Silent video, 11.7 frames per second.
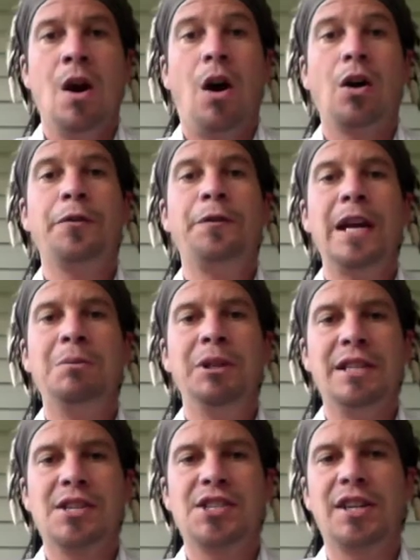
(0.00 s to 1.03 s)
Our family
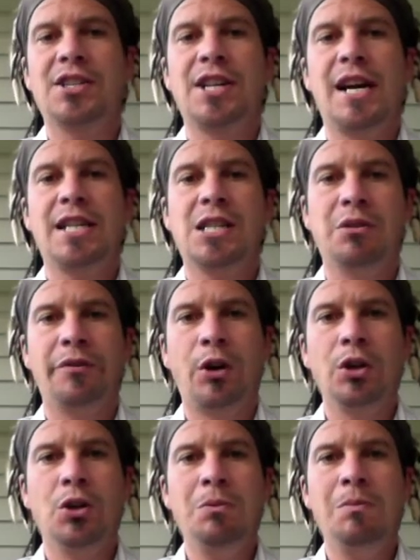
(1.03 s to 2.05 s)
has set aside some of
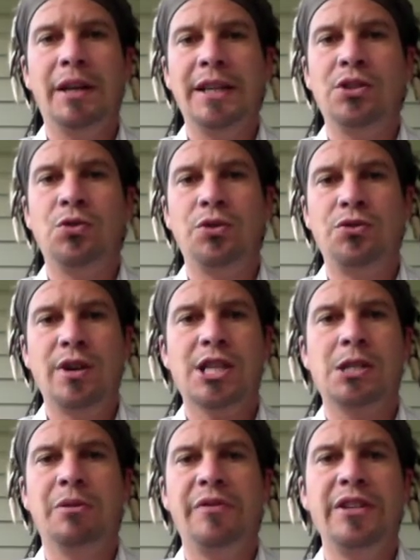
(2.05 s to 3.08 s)
our own money to address
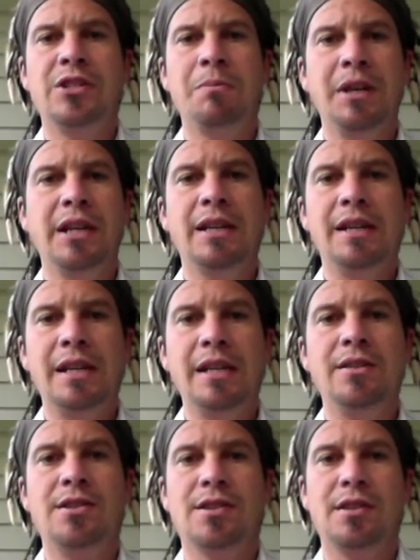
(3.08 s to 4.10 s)
some of these immediate
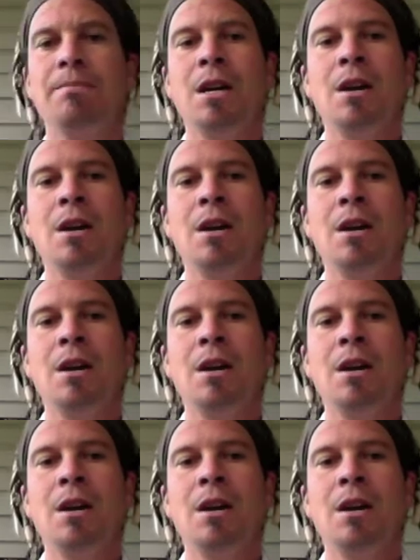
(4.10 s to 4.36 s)
needs,